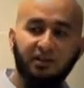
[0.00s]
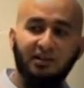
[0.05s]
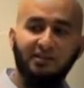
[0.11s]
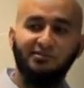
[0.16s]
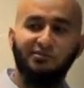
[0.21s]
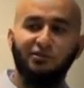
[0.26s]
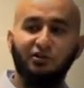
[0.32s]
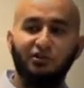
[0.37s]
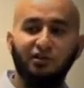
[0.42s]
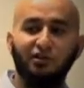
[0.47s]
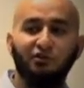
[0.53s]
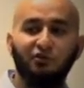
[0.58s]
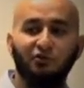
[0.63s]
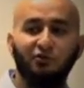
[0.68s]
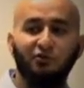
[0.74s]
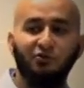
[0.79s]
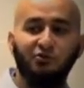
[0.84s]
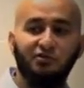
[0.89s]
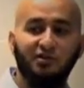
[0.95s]
tells you need
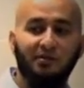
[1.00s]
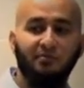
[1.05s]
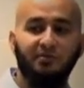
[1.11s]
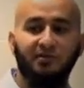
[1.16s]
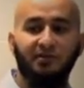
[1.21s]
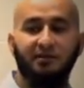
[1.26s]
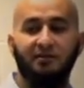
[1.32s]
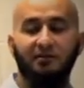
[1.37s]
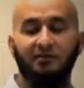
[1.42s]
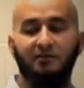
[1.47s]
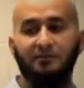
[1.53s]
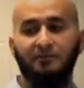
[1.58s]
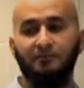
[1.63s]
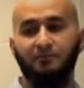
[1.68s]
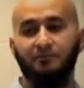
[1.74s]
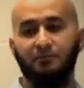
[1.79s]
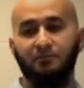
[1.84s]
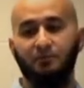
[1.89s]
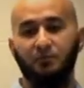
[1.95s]
to do something,
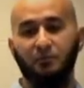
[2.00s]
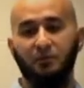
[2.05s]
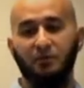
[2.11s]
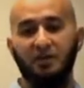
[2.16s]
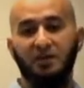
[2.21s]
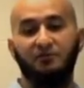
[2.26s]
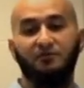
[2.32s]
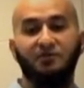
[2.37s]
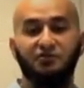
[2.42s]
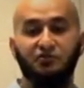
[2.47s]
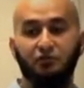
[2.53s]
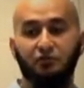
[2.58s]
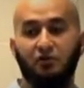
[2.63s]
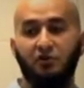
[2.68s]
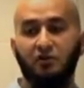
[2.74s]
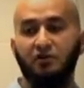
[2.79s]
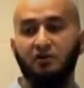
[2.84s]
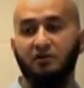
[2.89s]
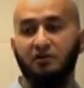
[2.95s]
if it's
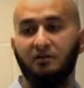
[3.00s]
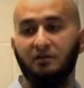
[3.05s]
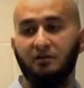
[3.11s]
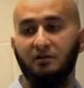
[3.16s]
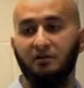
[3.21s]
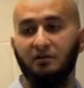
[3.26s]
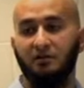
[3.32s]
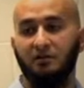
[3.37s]
wrong,